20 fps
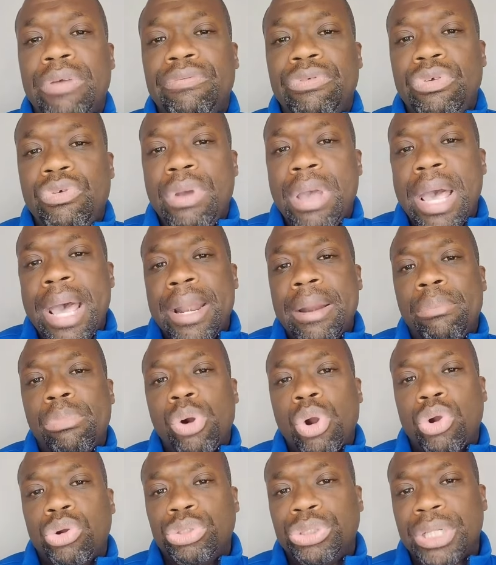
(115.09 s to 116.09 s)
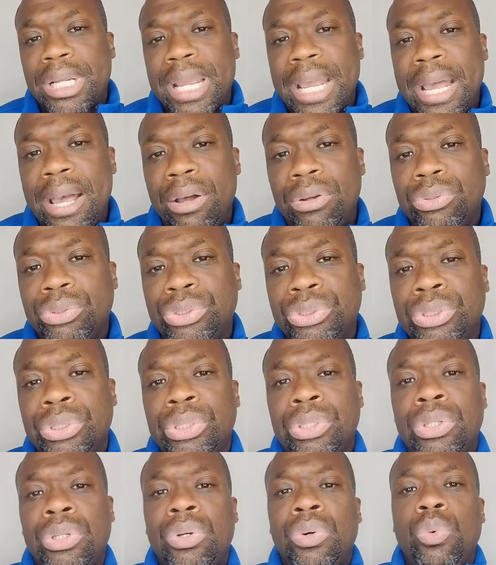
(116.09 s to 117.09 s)
If you had a brokerage account
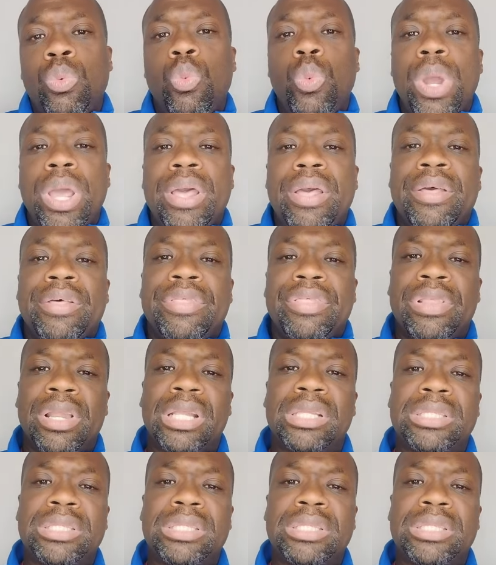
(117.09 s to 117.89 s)
with,